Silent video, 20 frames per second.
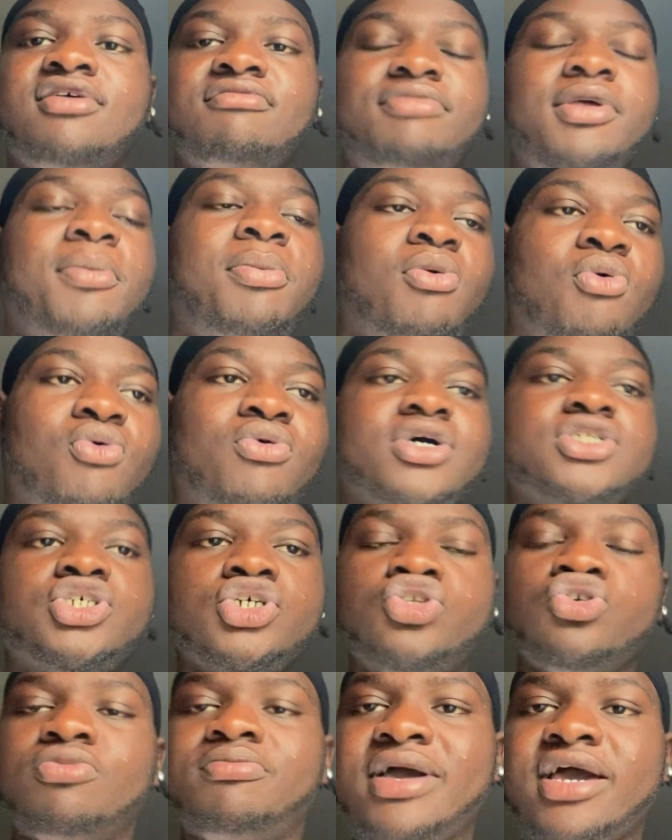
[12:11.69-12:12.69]
People will want to
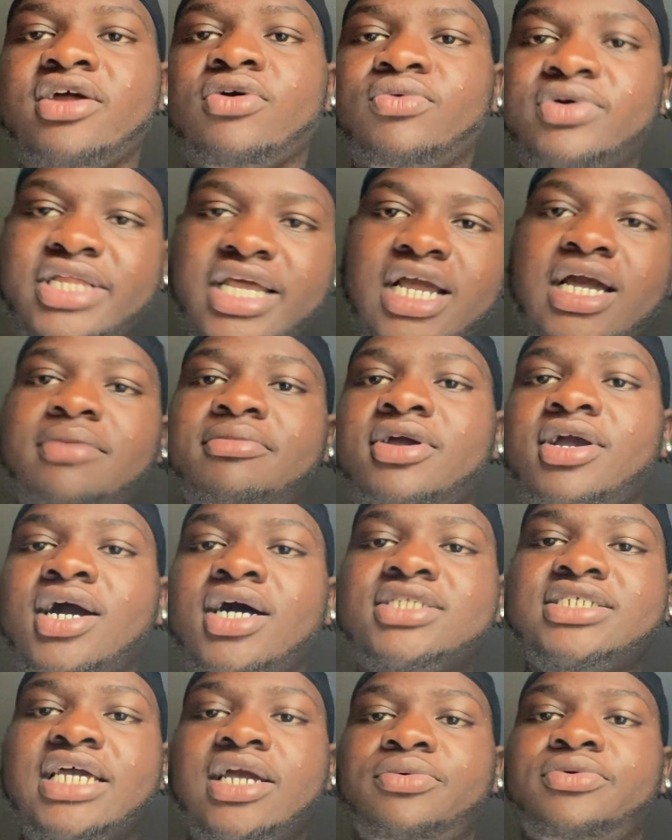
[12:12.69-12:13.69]
do better when they come in
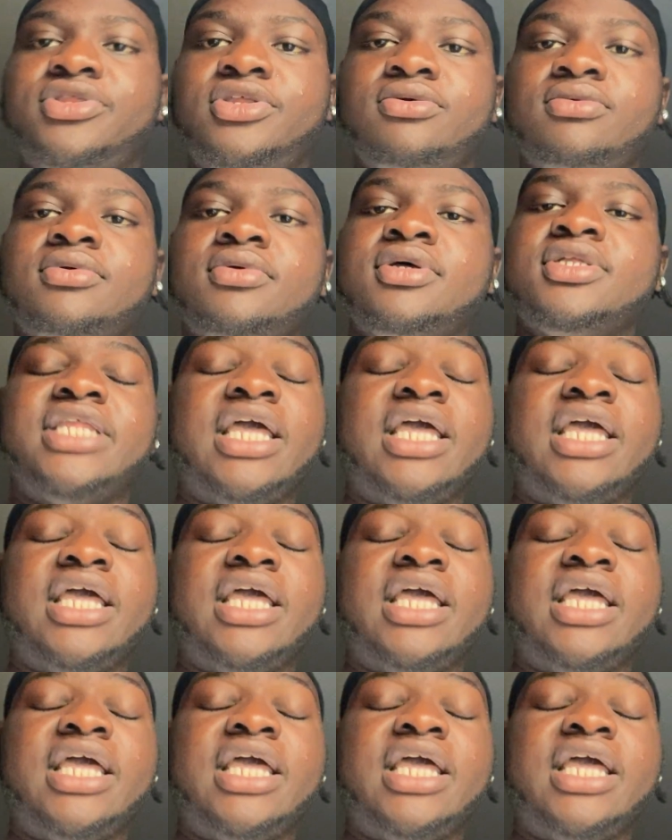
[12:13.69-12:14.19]
contact with you.